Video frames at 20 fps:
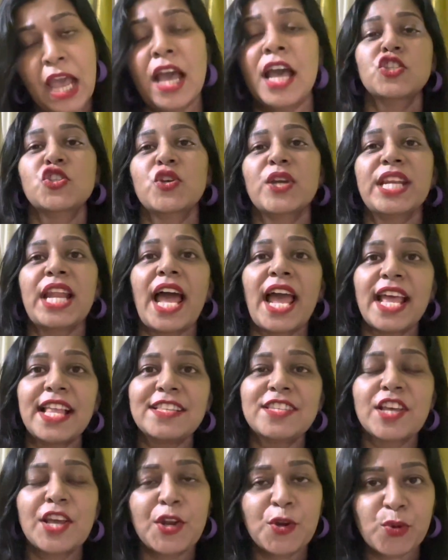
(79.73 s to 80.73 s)
So in
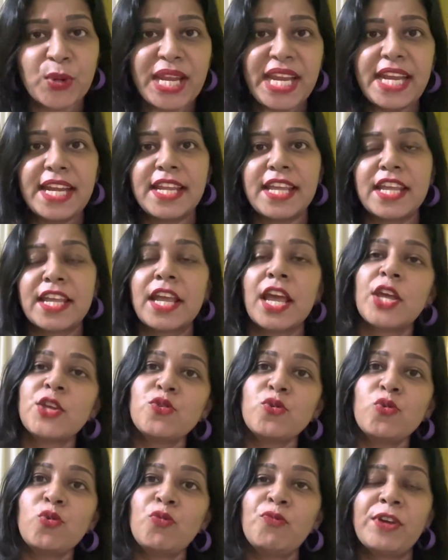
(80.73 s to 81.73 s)
IELTS reading,
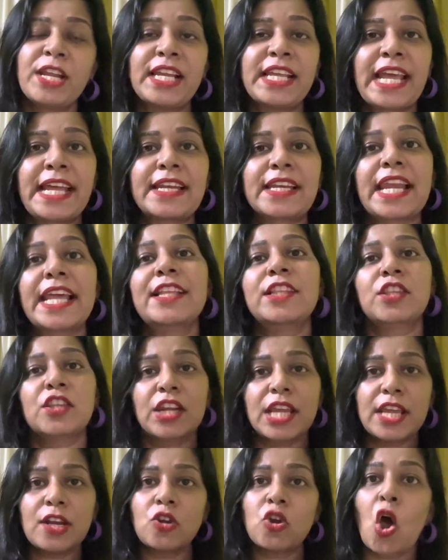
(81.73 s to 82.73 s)
you will get like
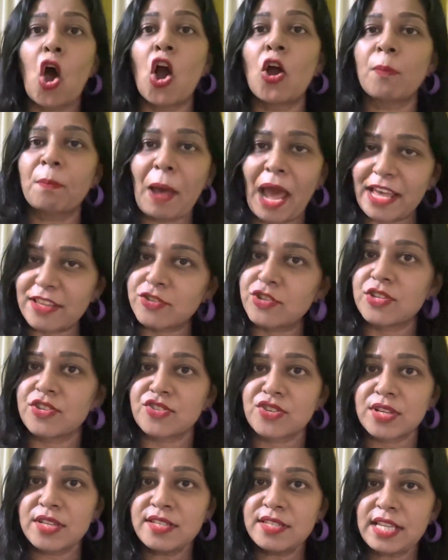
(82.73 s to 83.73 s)
3 long
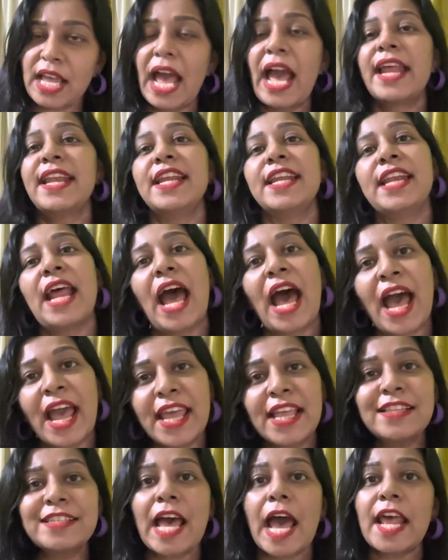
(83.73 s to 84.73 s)
passages, and in
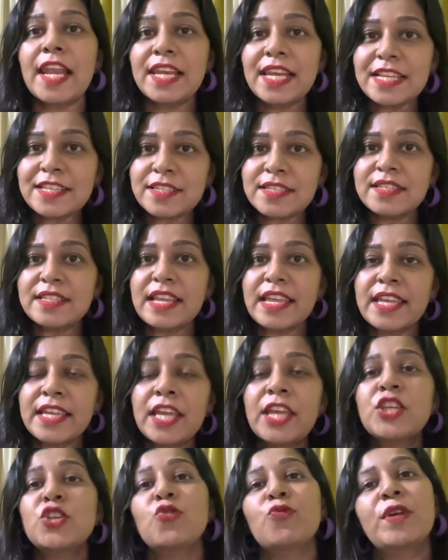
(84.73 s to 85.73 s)
IELTS
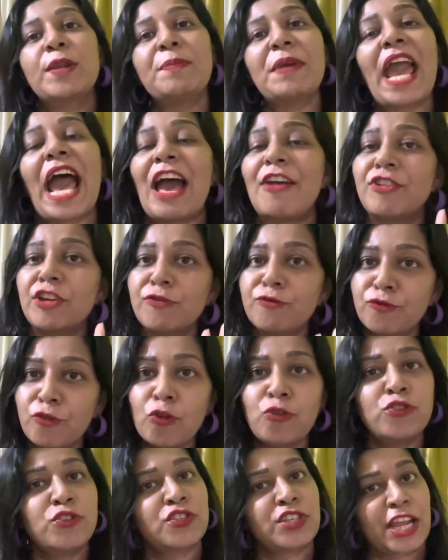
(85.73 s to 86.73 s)
listening, you will be having
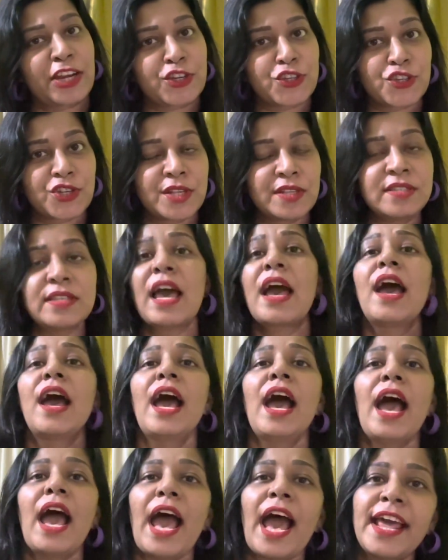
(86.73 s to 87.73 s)
4 sections,
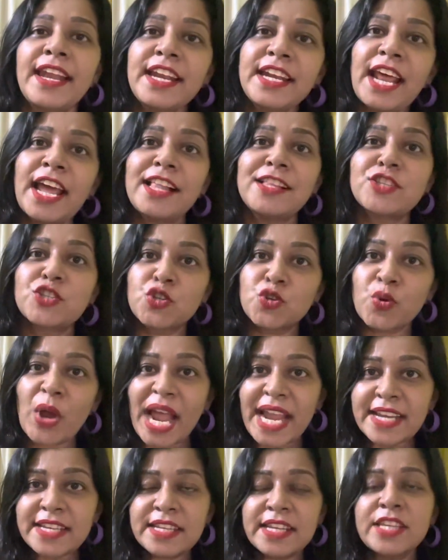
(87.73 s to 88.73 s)
and in IELTS
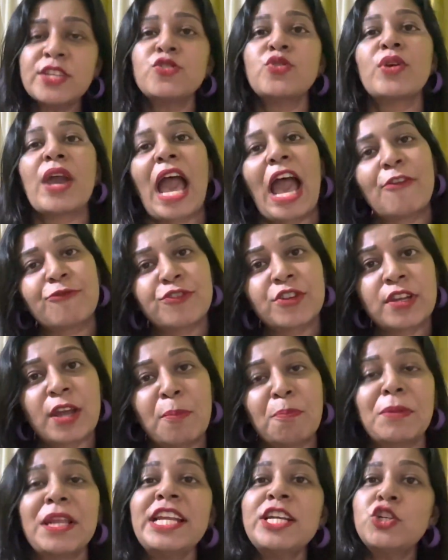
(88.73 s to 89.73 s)
writing, you have to
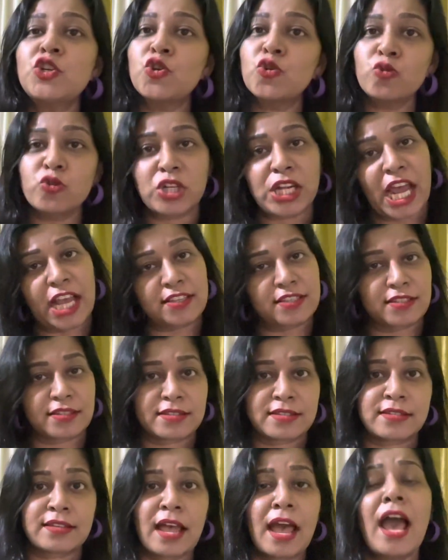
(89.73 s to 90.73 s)
complete 2
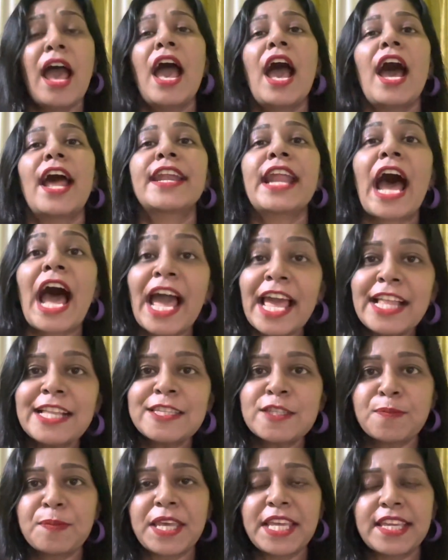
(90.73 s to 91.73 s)
tasks. And IELTS
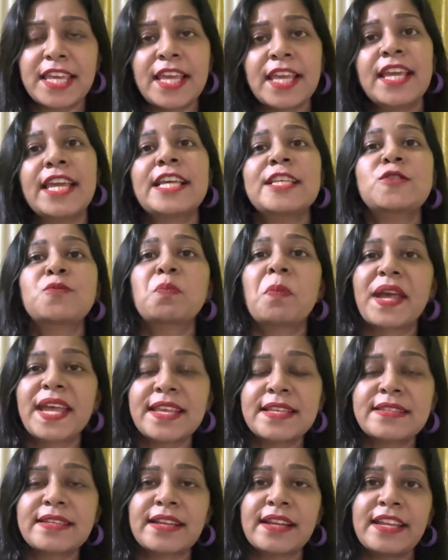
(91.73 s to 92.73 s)
speaking is
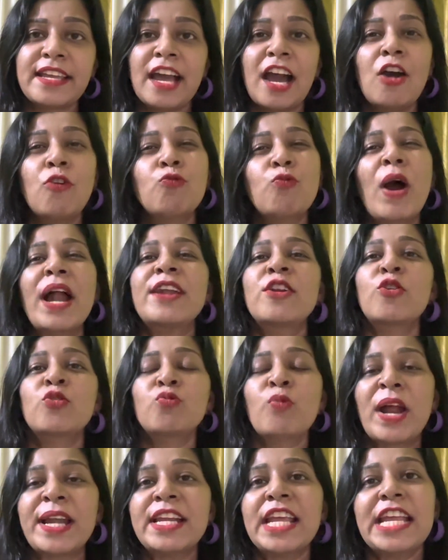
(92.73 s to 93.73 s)
basically a
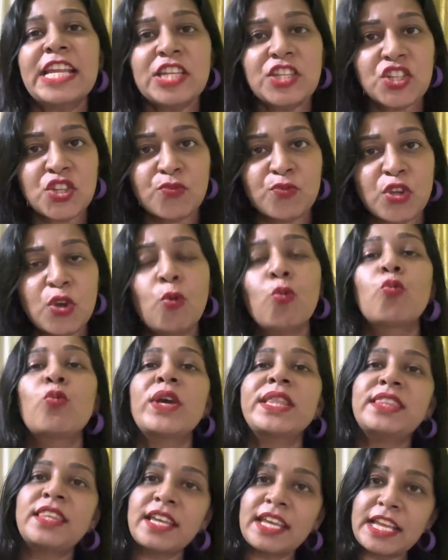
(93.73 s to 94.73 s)
one-on-one interview
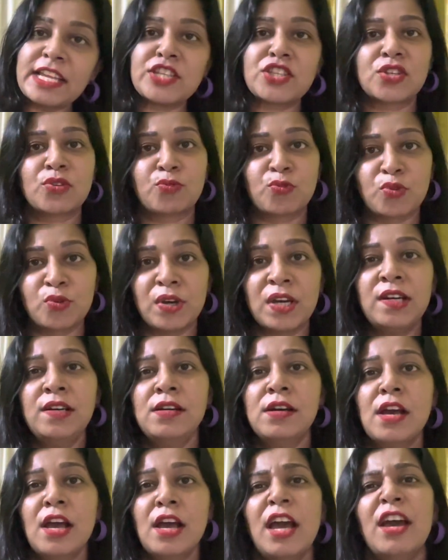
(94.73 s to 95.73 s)
with the interviewer.
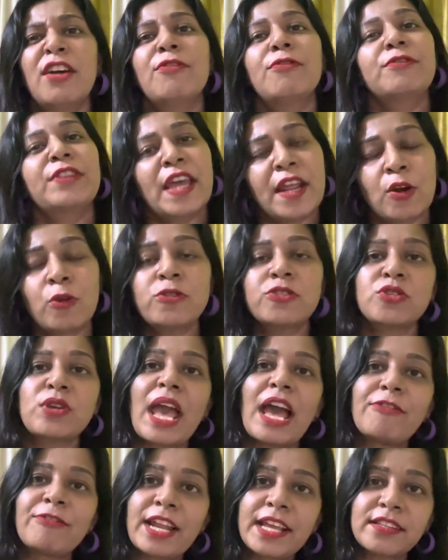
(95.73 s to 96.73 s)
There also you
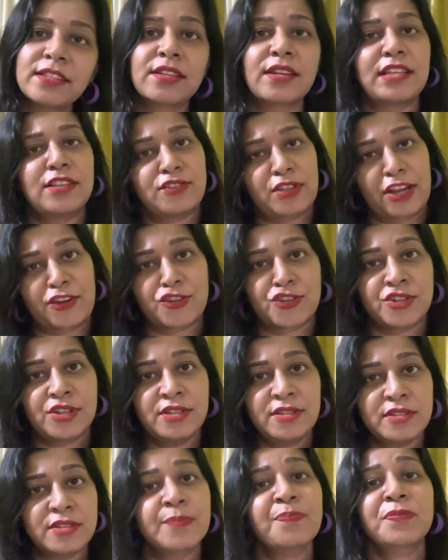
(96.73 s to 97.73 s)
have like 3
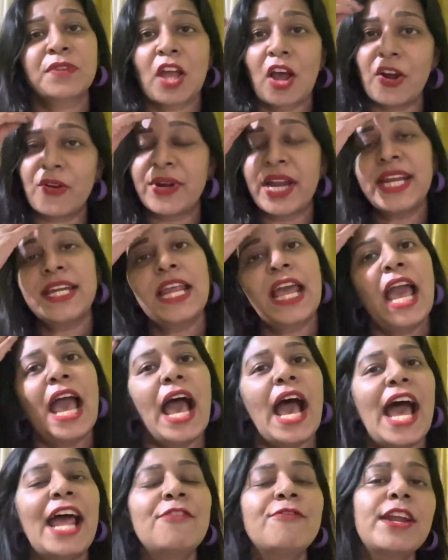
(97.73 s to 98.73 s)
sections, all right?
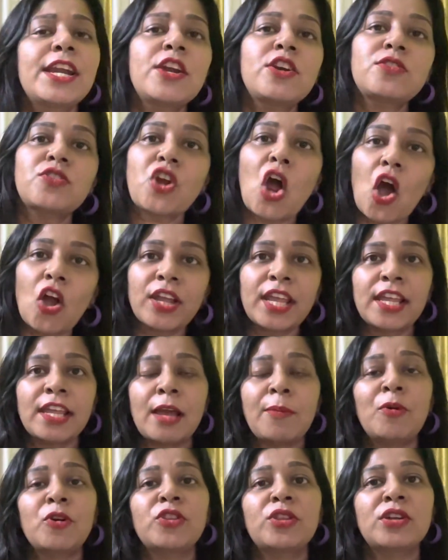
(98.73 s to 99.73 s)
And when you're talking
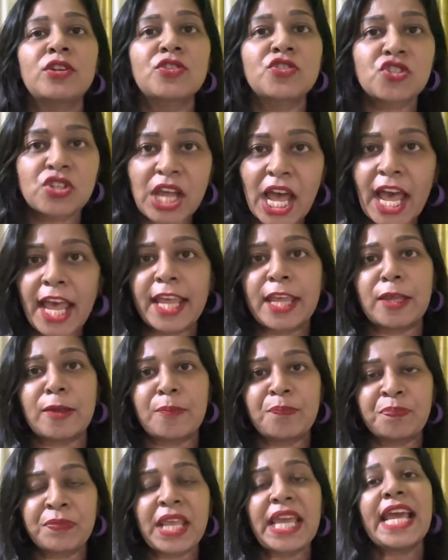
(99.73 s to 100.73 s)
about the
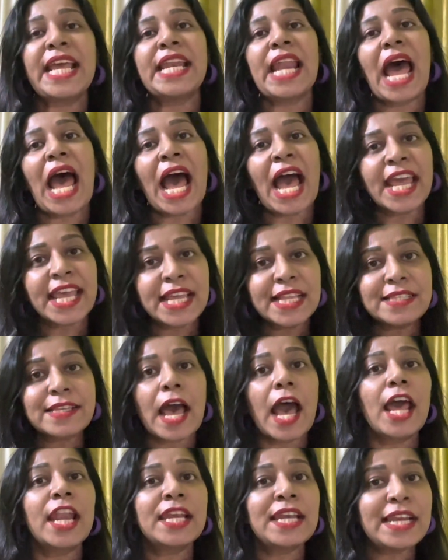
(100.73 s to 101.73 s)
time, in IELTS
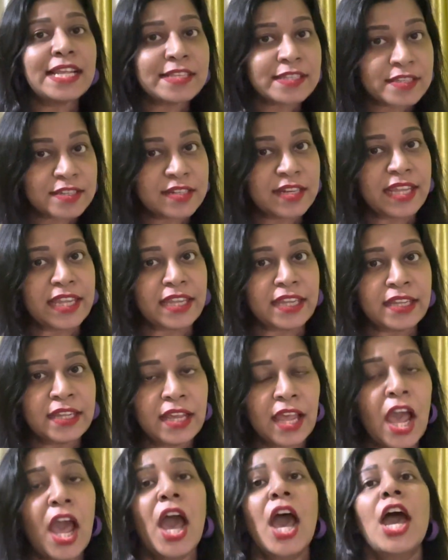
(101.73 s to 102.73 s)

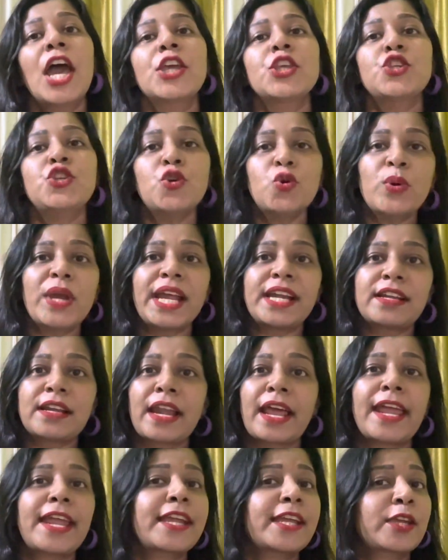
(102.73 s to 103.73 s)
listening, you get
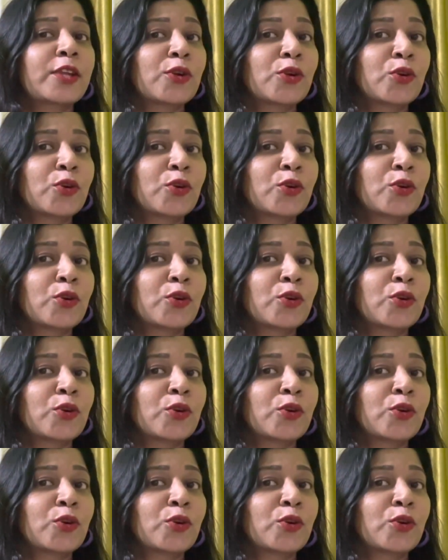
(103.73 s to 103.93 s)
like,